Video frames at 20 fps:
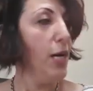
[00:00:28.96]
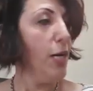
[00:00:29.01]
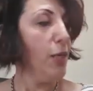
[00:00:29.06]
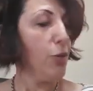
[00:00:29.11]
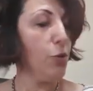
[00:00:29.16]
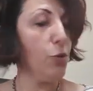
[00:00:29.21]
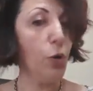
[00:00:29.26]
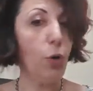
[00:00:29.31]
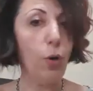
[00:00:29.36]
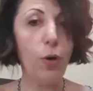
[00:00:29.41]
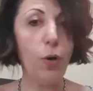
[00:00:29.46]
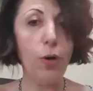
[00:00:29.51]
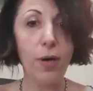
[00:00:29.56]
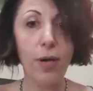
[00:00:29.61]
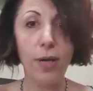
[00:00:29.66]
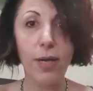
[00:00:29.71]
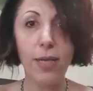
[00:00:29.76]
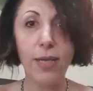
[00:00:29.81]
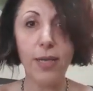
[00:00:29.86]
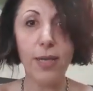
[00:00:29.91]

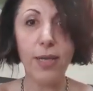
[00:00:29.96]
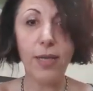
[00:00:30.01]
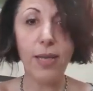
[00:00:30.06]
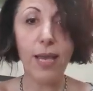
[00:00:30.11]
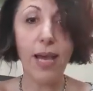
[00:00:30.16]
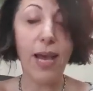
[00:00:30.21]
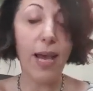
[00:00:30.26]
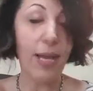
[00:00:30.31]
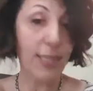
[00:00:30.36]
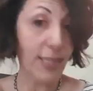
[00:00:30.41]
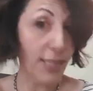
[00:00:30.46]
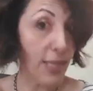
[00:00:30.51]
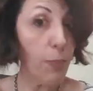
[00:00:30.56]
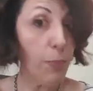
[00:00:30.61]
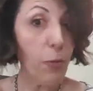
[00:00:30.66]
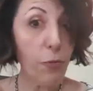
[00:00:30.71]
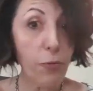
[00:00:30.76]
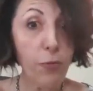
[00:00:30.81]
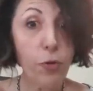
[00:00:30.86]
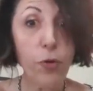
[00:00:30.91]
So as
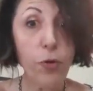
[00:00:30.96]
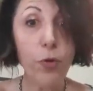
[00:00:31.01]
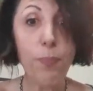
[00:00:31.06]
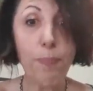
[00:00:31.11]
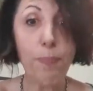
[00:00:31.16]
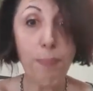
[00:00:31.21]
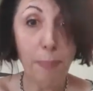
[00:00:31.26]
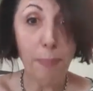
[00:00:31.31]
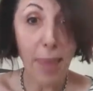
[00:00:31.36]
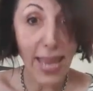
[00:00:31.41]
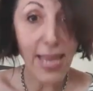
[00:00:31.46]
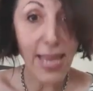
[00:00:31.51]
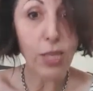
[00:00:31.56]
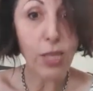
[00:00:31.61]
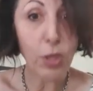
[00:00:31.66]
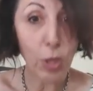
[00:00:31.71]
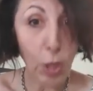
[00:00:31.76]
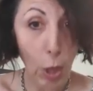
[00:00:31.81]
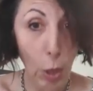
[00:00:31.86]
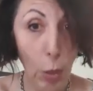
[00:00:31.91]
some of you
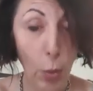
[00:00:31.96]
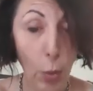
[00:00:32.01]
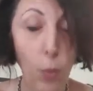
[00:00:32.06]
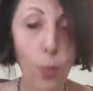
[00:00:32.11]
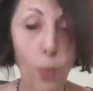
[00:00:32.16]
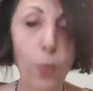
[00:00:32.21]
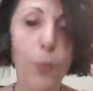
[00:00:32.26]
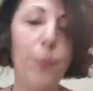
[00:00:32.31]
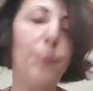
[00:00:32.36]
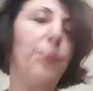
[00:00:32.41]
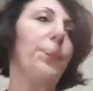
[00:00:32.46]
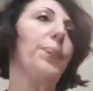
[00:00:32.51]
may know,